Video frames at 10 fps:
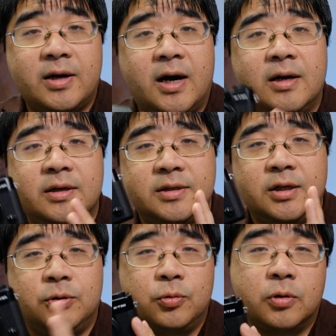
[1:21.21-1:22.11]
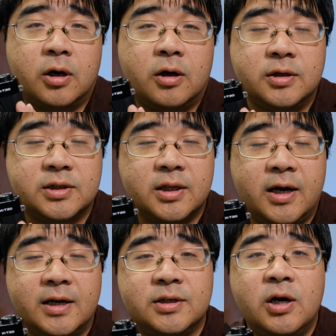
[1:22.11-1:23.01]
on is the dual card
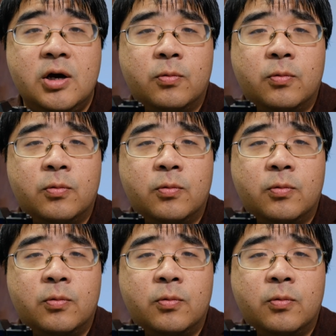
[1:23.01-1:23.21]
slots.